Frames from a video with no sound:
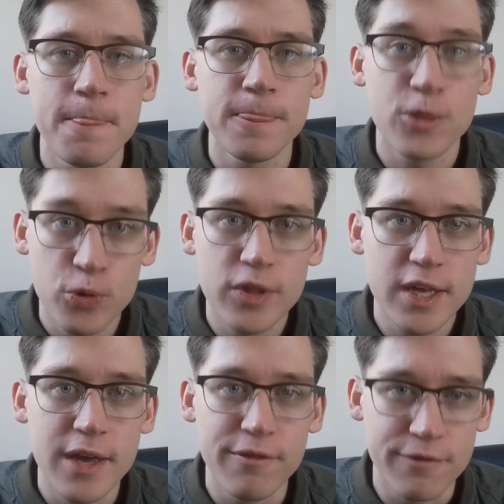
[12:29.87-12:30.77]
through
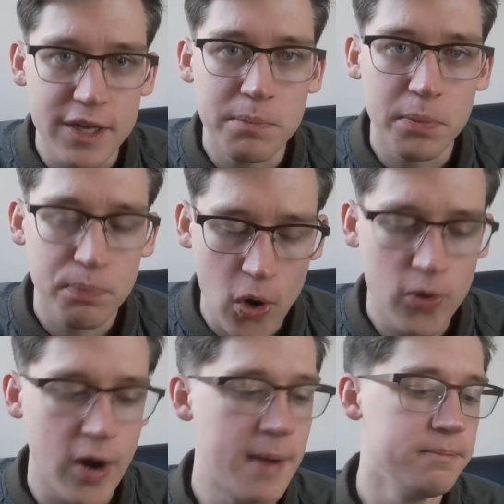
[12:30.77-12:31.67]
the VEEP
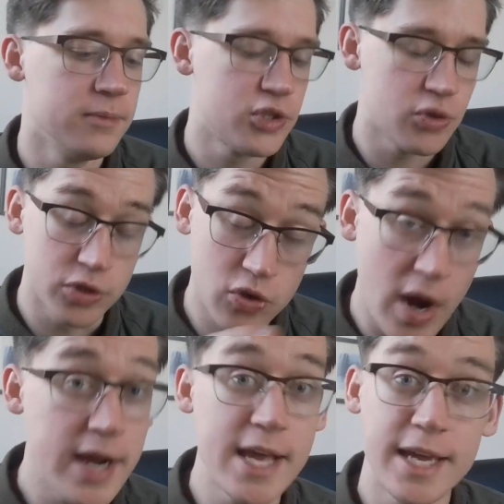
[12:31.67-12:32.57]
program. So it's
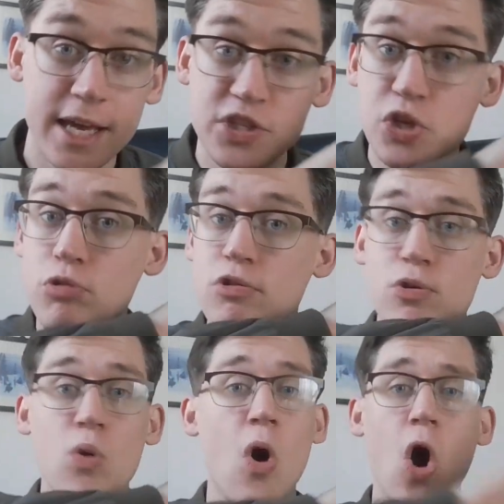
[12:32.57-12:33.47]
great. It gets you
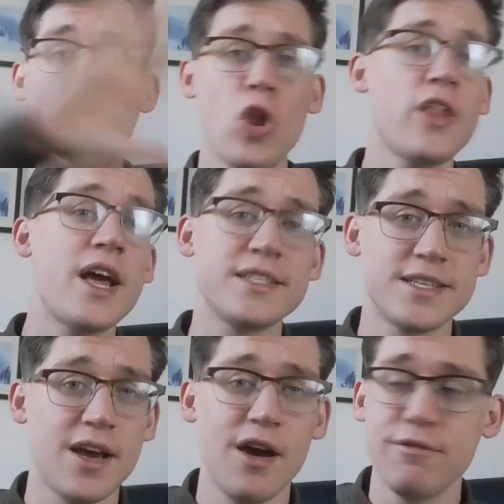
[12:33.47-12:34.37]
through all of that
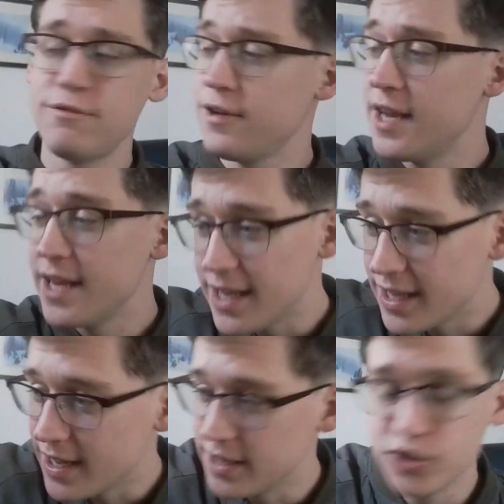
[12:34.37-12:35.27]
stuff
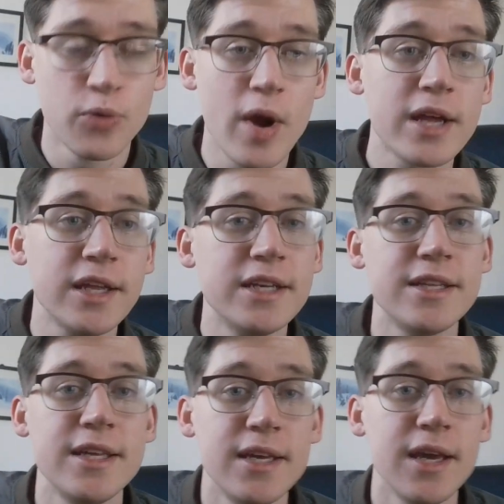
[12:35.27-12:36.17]
and directly into
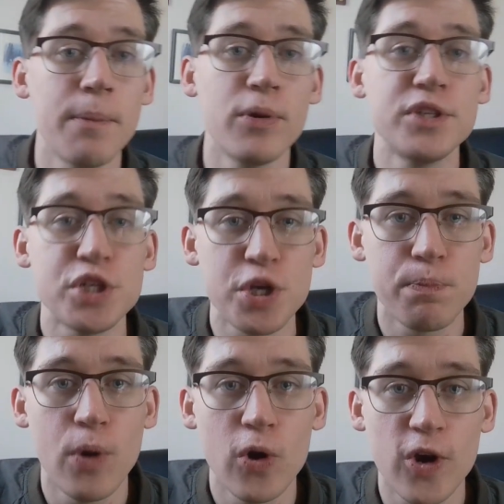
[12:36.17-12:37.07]
the apprenticeship
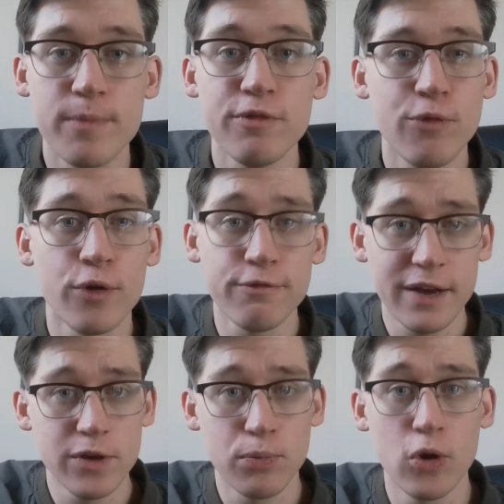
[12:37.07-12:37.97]
program, the 4 to 5
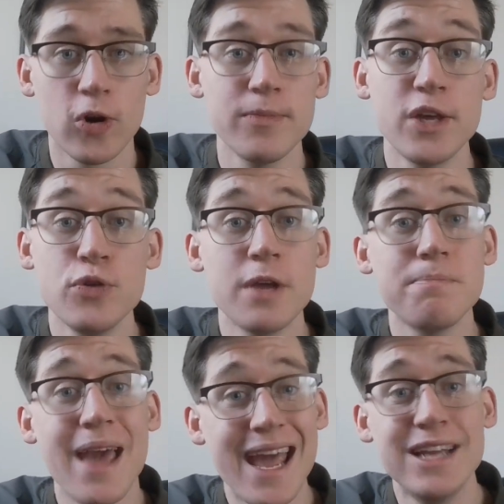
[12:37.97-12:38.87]
year program that you get
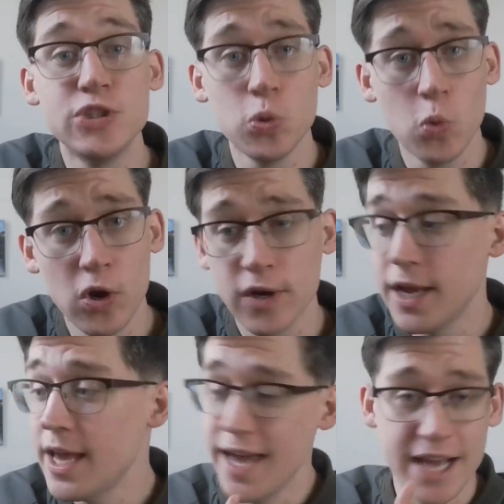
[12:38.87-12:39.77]
paid to work.
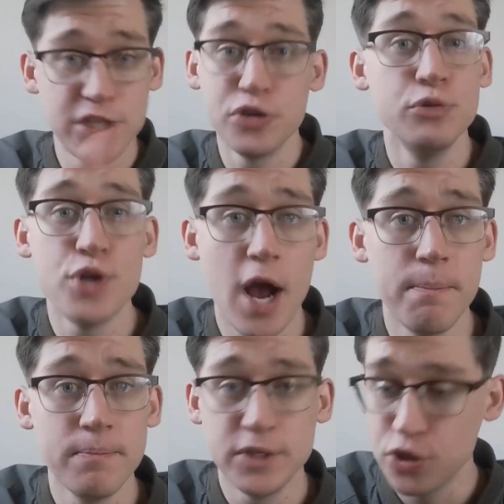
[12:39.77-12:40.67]
It's your new job.
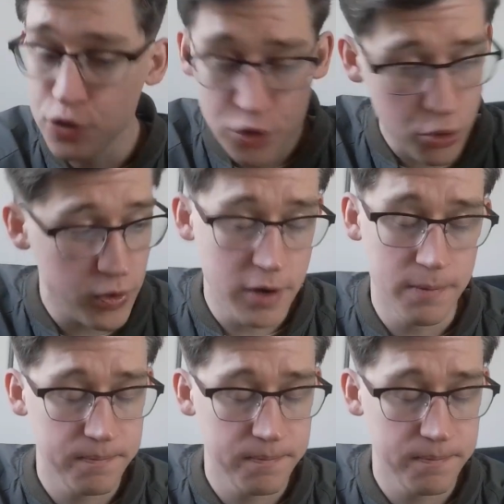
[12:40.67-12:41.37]
It's your new career.